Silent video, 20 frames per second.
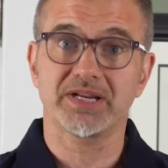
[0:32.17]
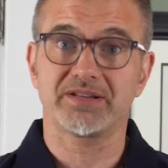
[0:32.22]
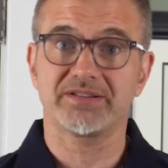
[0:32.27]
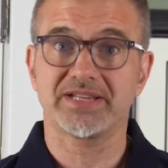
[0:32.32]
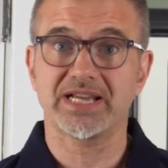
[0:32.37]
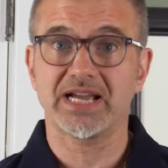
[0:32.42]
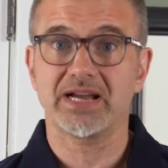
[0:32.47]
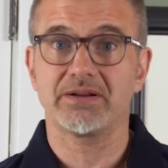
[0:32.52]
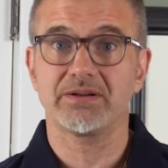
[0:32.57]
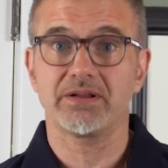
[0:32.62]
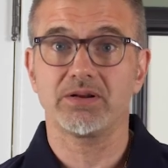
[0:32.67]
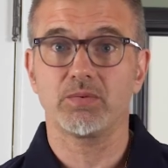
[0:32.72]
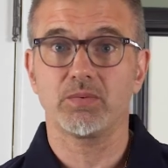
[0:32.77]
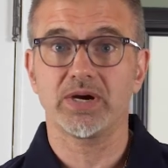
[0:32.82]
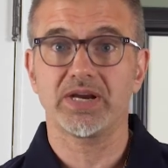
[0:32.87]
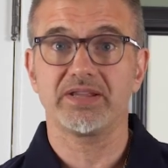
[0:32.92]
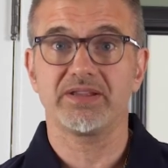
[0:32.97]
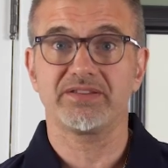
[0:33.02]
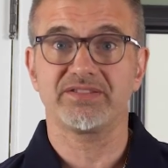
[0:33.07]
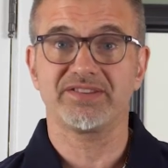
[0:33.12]
it down in a
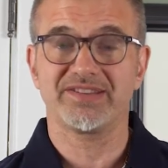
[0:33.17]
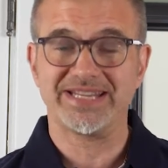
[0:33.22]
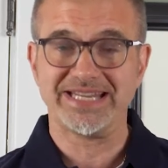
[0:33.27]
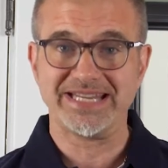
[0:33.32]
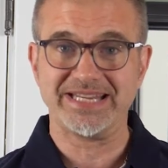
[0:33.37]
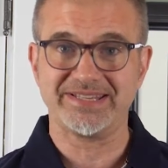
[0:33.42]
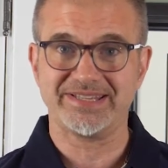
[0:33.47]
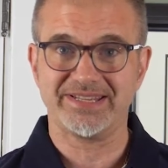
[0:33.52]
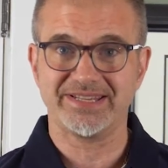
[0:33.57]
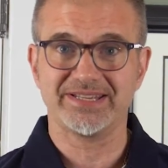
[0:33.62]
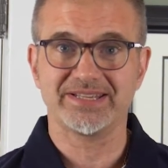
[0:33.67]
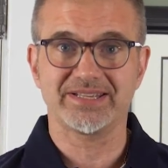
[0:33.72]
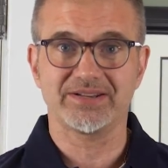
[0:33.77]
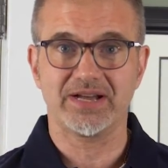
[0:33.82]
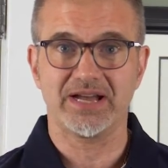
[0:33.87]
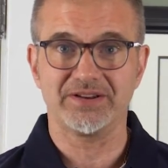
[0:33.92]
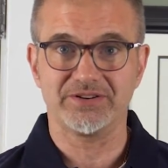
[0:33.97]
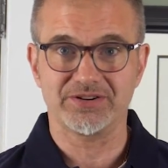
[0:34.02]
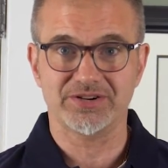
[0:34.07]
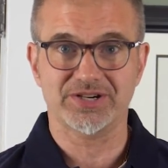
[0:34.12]
way that's easy to
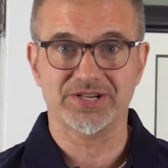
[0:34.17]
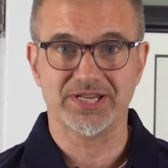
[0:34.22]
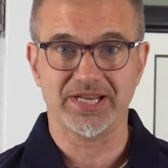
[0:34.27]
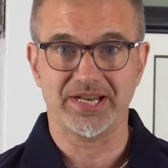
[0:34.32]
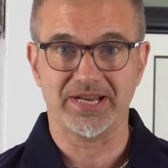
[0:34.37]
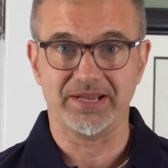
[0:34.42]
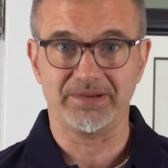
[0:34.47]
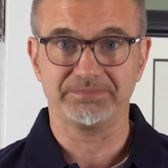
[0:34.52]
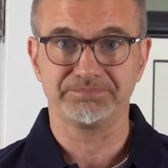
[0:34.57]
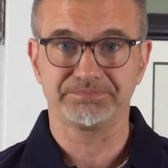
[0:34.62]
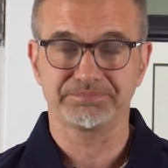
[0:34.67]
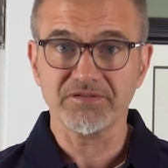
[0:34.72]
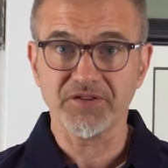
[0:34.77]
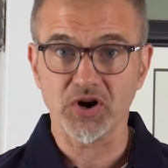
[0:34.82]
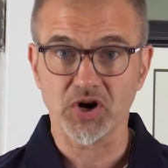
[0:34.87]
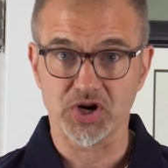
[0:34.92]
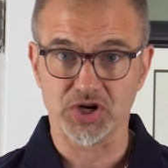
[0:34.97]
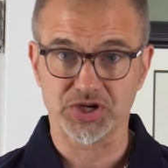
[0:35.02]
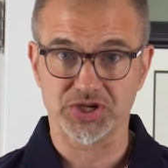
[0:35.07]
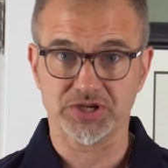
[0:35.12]
understand.
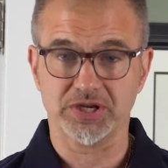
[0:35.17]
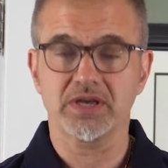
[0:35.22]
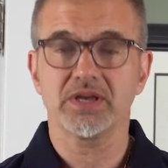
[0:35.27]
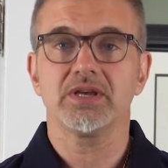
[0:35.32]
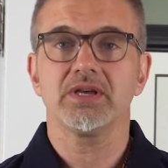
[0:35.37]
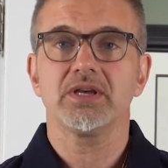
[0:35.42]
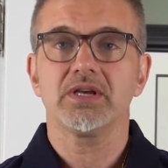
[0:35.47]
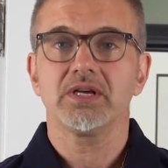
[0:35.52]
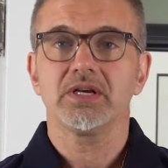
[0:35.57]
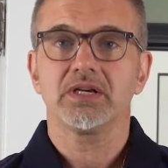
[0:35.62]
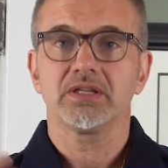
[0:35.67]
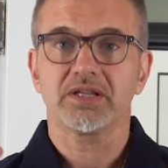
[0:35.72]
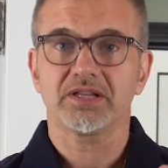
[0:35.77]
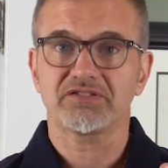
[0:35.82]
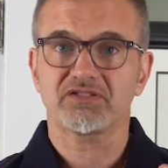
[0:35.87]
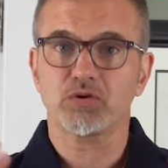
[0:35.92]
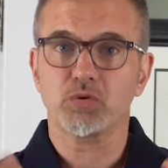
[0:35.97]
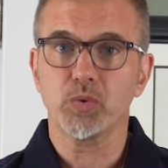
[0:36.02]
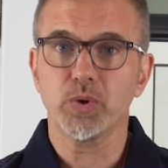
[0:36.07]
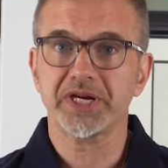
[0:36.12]
First,
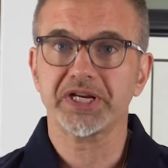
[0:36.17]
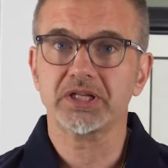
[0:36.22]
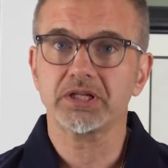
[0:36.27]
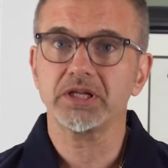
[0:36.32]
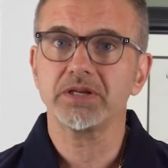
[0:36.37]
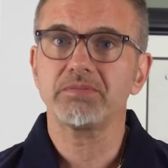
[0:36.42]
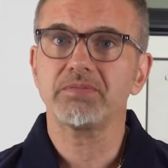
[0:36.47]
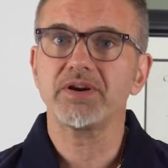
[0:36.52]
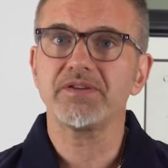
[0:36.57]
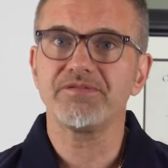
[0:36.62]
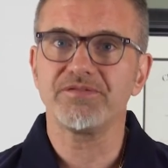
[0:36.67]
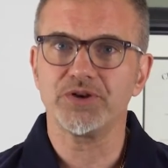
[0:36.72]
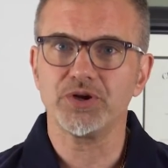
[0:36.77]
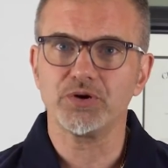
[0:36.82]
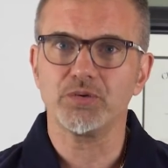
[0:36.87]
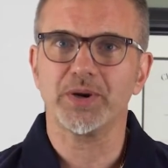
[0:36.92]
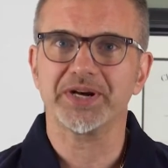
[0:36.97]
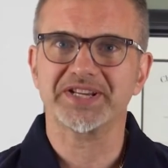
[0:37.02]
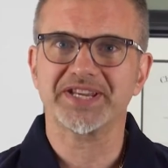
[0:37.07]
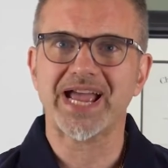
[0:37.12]
let's quickly
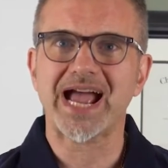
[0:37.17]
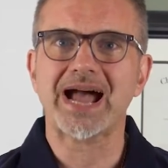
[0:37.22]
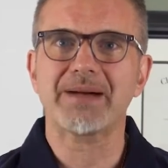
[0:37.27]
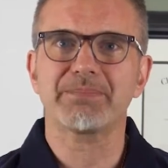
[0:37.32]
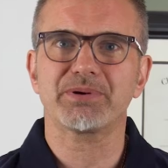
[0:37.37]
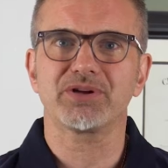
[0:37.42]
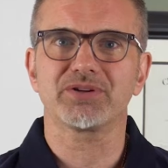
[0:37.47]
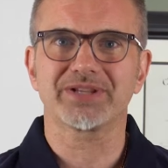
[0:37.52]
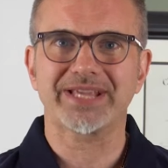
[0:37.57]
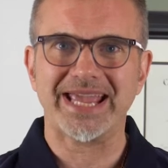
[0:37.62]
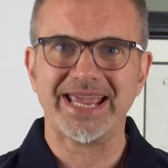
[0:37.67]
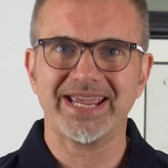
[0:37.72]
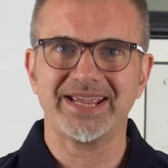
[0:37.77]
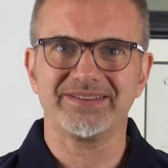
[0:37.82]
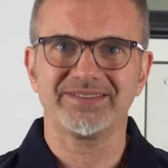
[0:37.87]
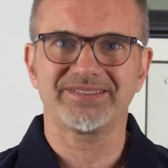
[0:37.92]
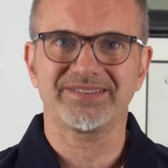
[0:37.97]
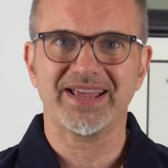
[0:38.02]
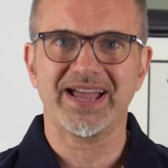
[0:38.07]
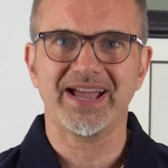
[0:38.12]
review what capital
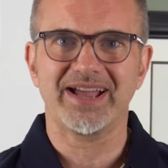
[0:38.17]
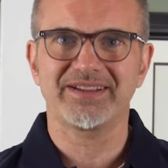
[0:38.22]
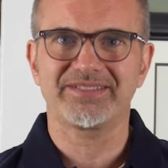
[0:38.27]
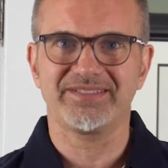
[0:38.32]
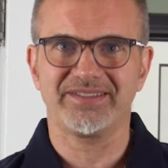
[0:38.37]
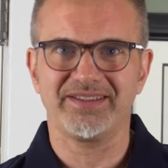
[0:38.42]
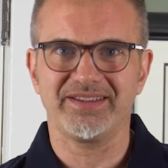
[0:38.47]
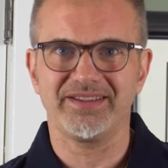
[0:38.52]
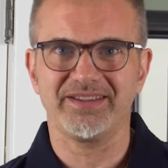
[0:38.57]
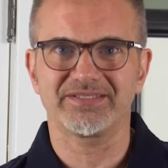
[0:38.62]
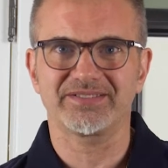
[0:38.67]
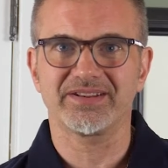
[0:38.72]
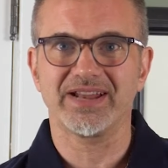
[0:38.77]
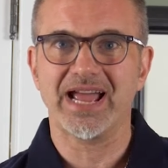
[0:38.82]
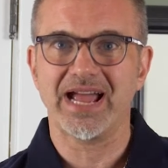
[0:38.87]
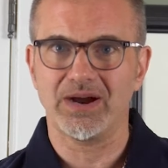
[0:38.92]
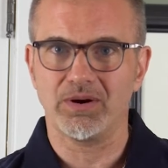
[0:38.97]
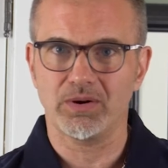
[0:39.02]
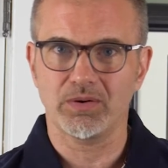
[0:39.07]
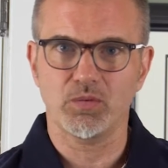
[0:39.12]
gains tax is and
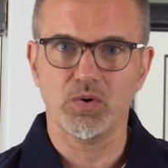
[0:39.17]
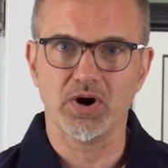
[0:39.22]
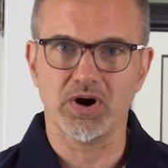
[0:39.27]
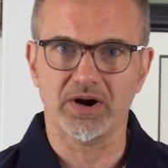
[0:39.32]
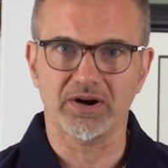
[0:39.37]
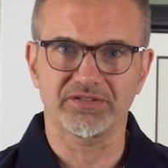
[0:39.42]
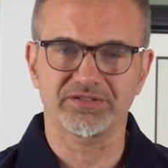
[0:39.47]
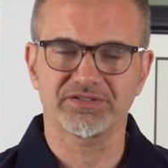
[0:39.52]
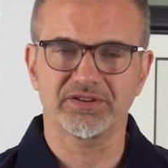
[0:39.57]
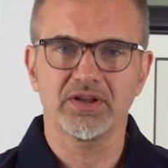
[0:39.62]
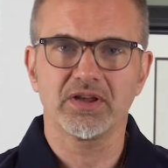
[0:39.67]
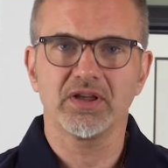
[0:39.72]
how it works.